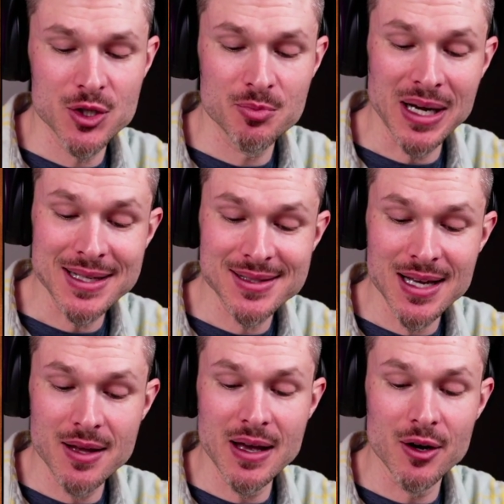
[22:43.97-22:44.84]
but I say
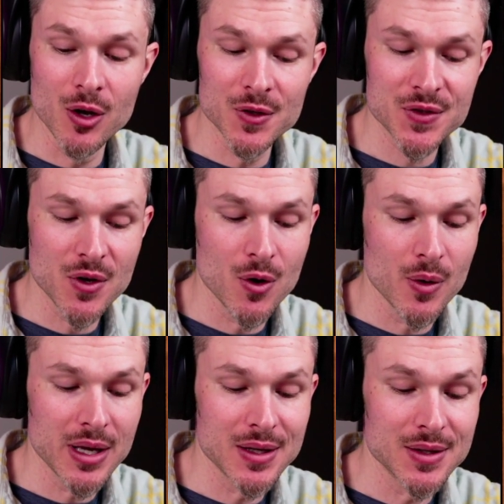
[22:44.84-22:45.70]
that also
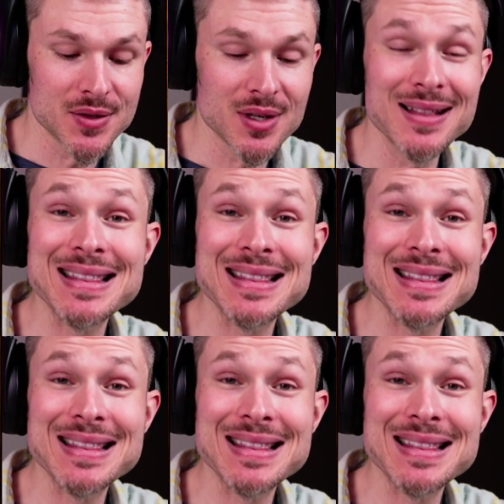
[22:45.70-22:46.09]
is